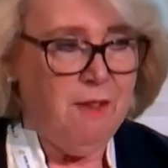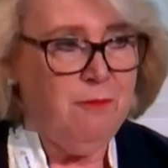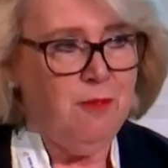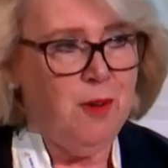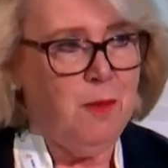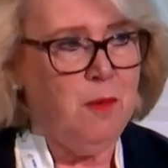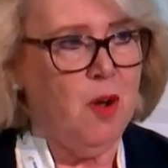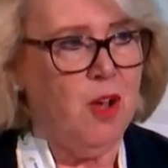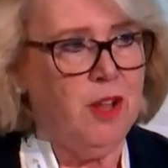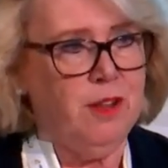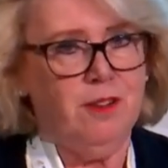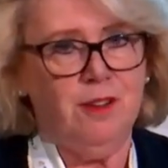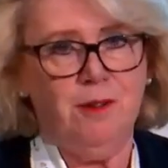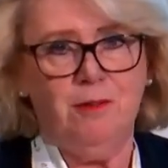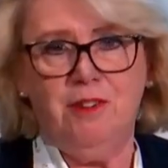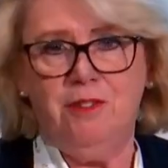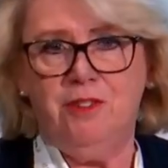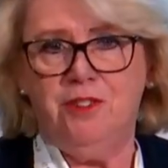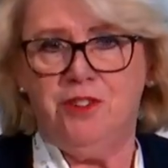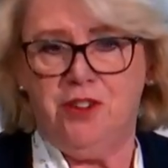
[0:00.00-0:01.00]
If we want
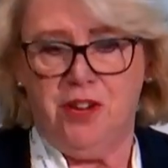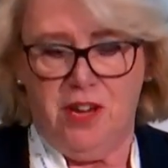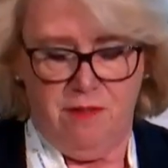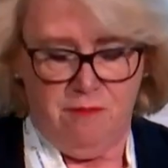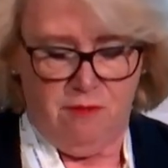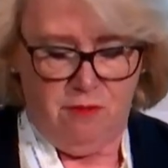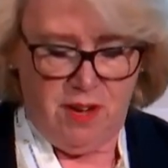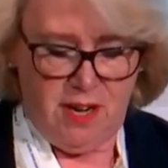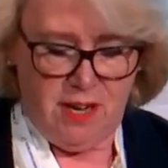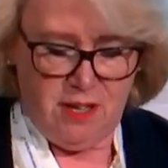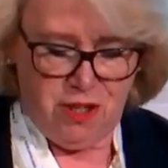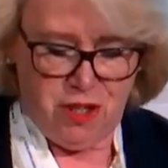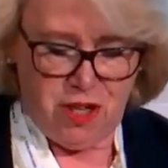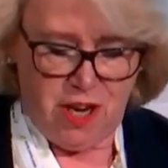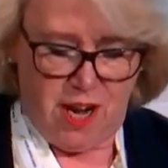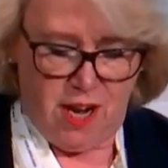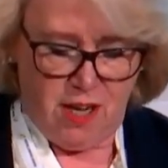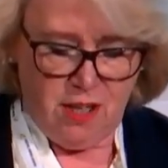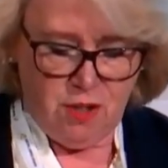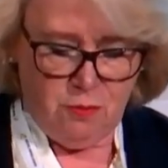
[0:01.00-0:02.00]
to achieve real
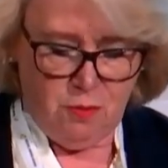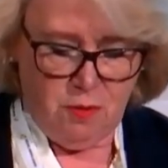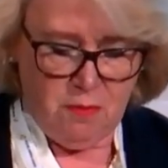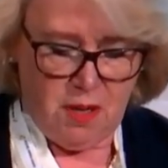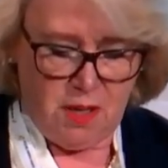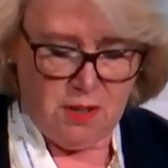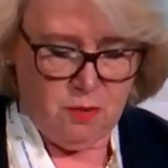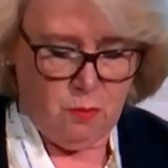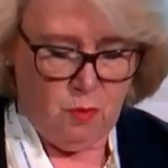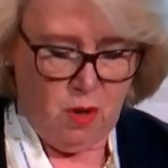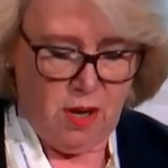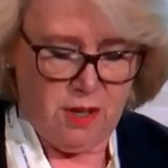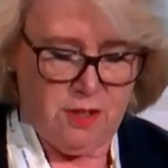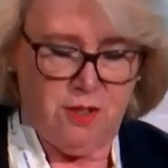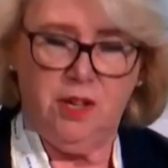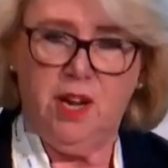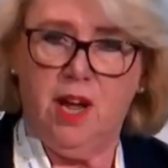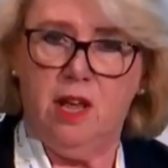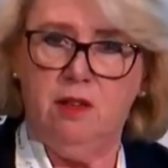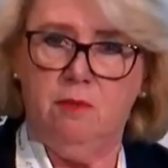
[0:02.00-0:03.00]
change, we must
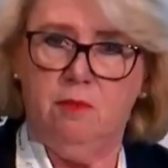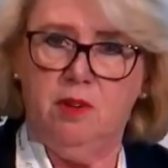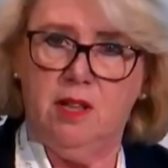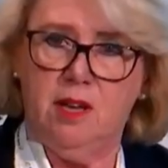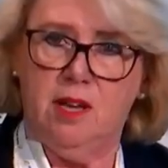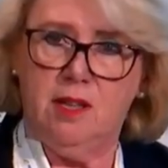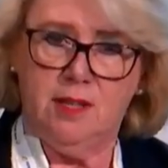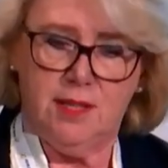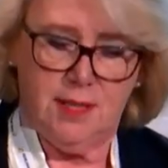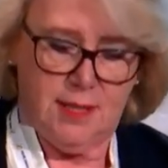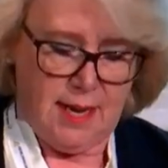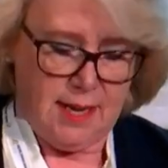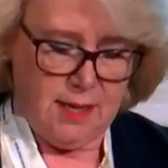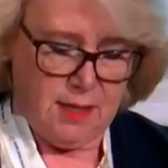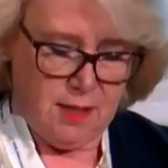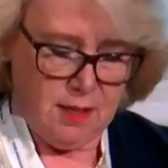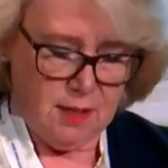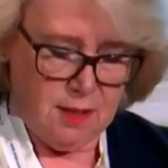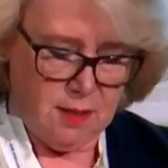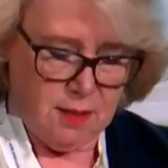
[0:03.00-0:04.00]
work together with other
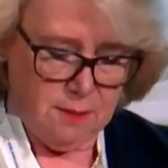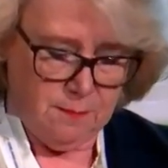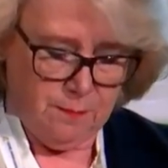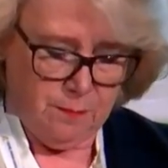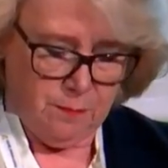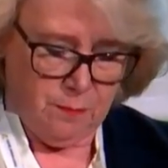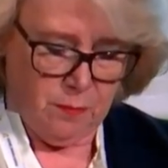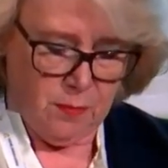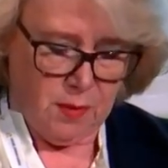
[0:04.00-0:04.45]
sectors.